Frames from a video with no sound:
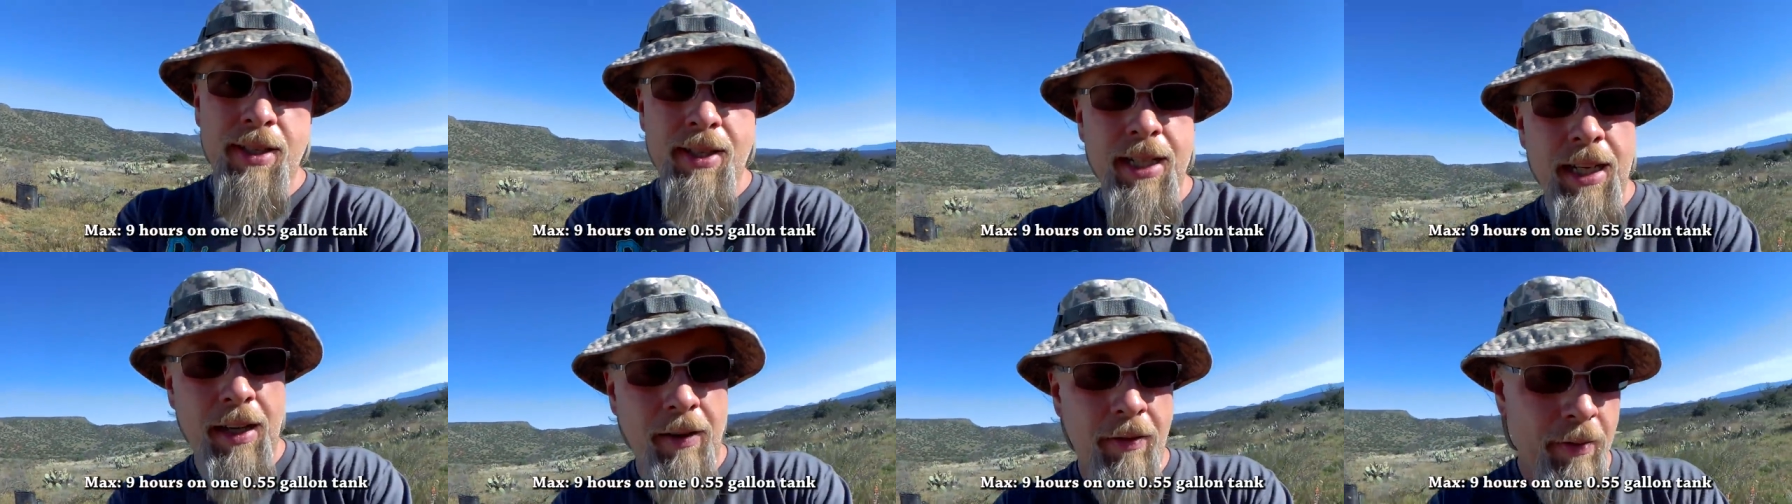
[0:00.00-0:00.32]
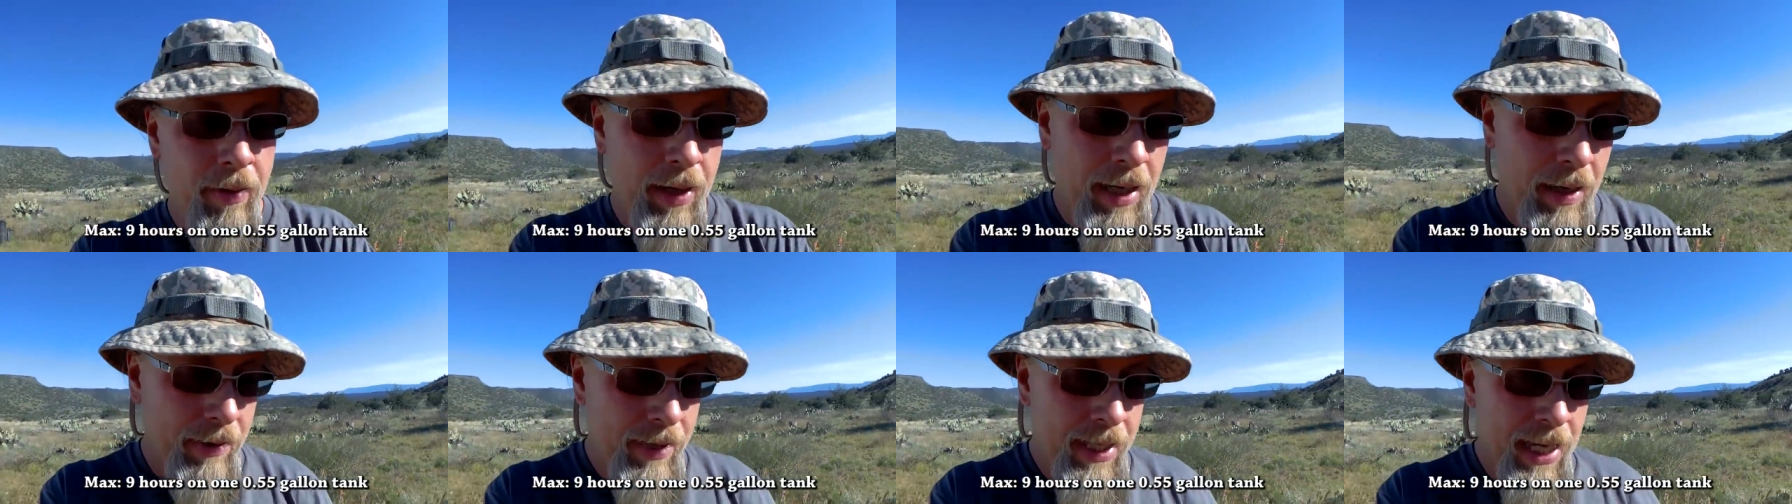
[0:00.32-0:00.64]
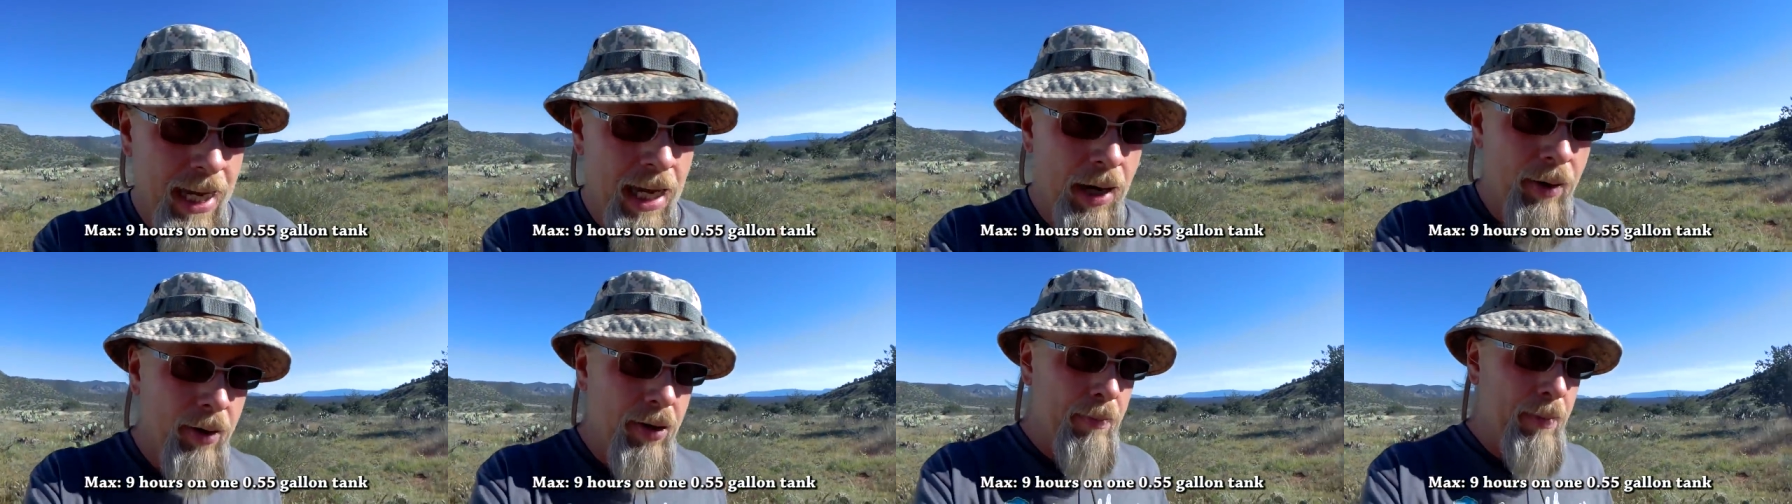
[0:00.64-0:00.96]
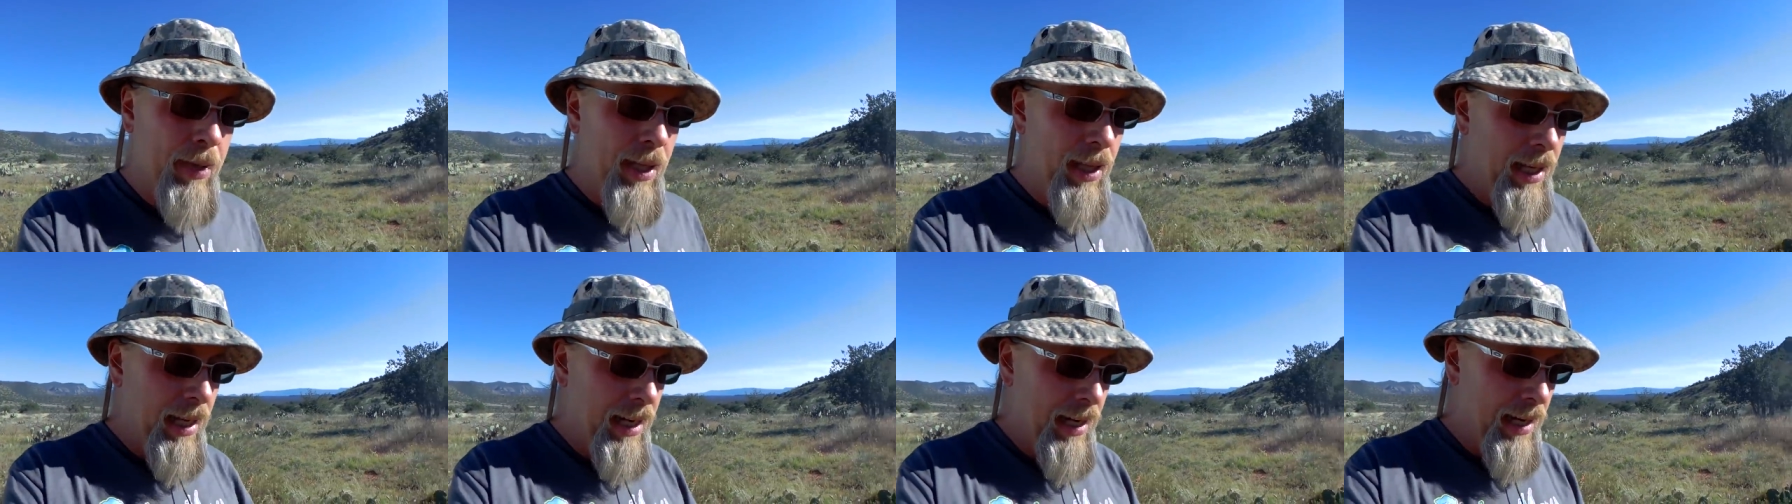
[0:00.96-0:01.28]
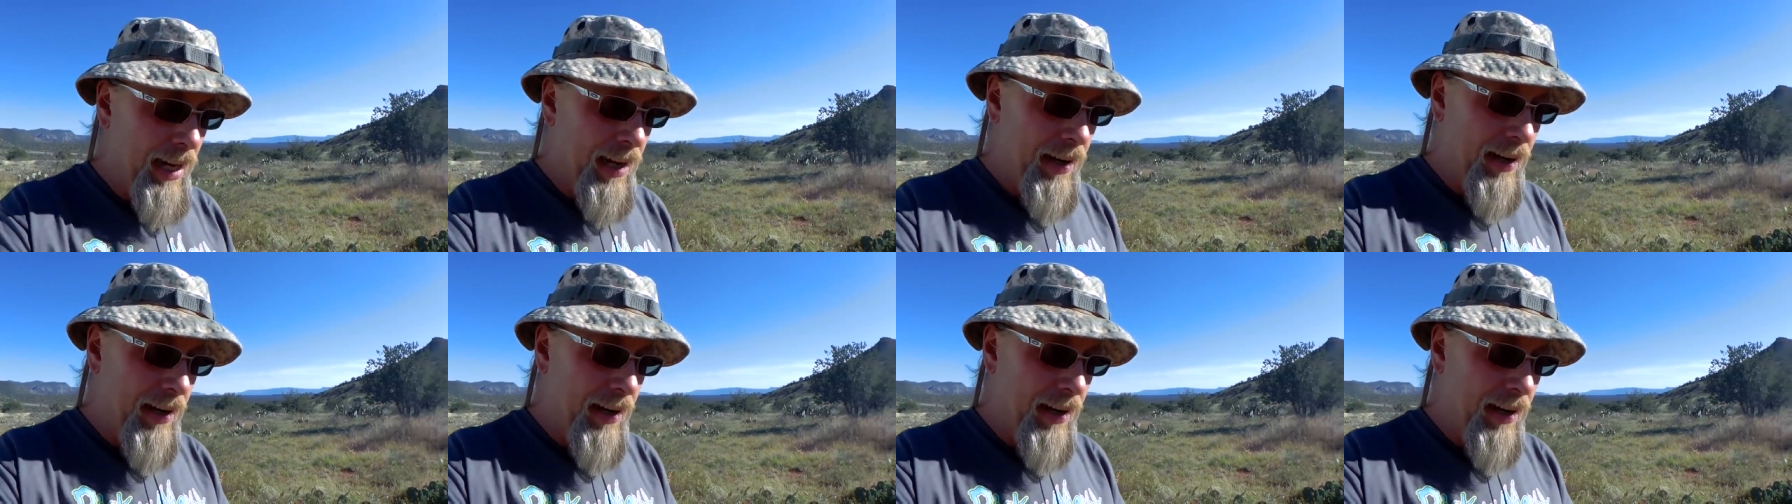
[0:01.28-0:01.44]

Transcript: and stuff when I was hanging out with Billy in